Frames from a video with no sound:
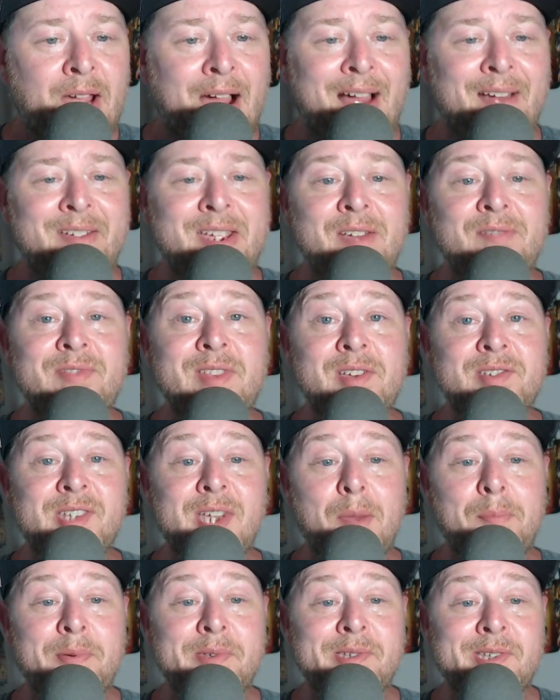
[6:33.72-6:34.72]
I give
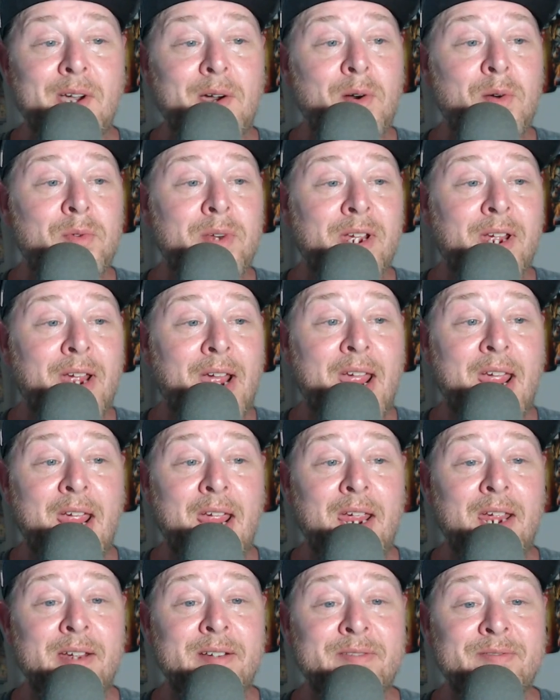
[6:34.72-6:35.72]
this episode
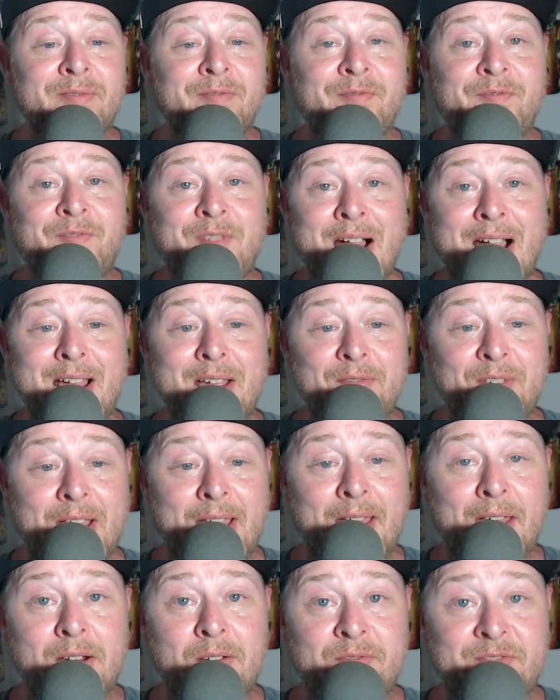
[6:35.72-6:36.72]
a 5
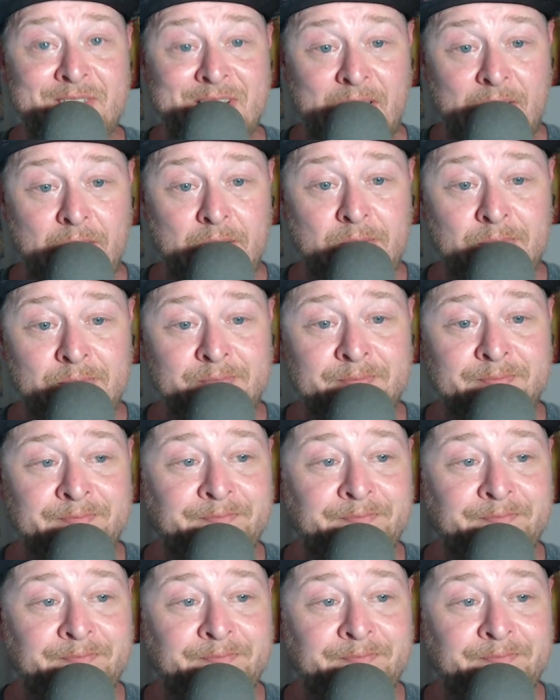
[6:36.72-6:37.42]
out of 10.